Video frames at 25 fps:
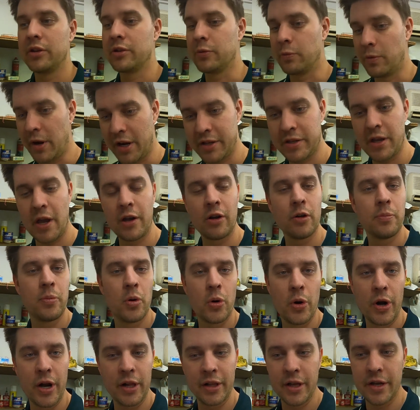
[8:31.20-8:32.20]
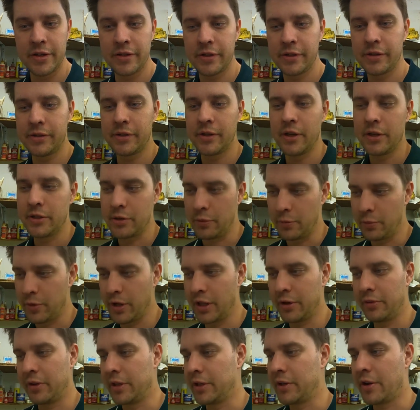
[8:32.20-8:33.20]
It's rectangle port LSs. It's a
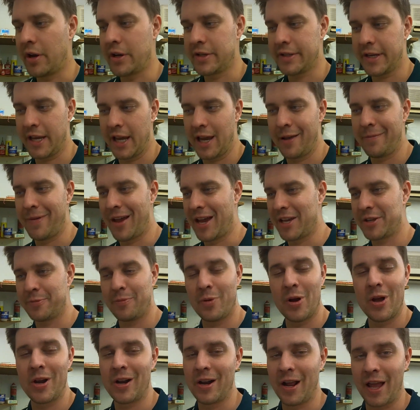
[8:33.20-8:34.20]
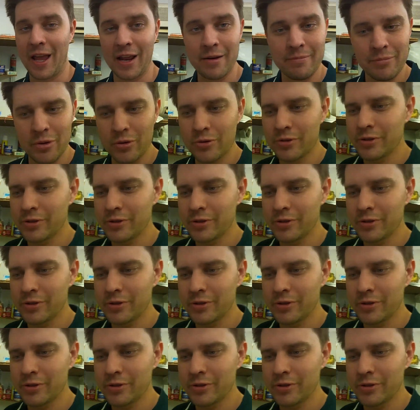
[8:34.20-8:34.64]
really nice cam, aspirated and